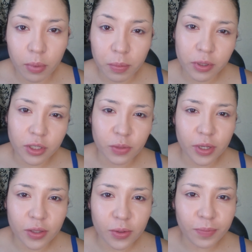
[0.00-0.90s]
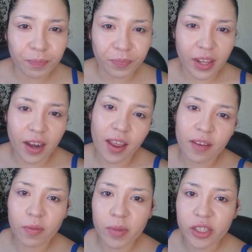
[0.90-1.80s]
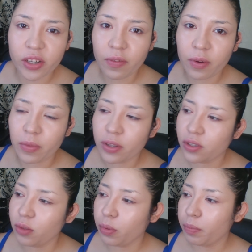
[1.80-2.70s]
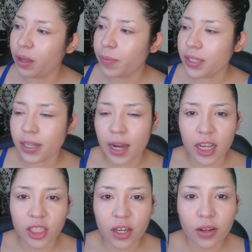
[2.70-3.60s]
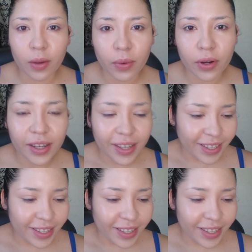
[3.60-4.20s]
purplish residue that I had from yesterday from the super pigmented eyeshadow I wore.